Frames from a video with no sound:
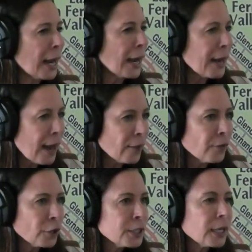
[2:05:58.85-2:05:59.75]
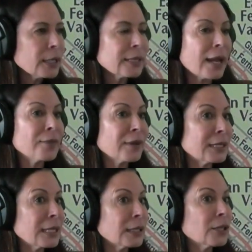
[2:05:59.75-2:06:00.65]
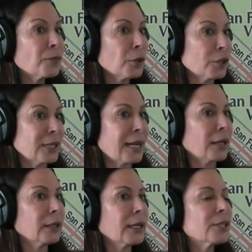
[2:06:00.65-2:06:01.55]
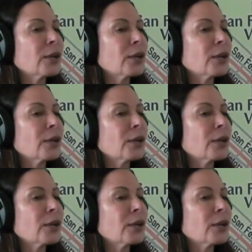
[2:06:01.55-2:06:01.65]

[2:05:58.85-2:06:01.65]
incredible. Never did, because I'm an addictive personality,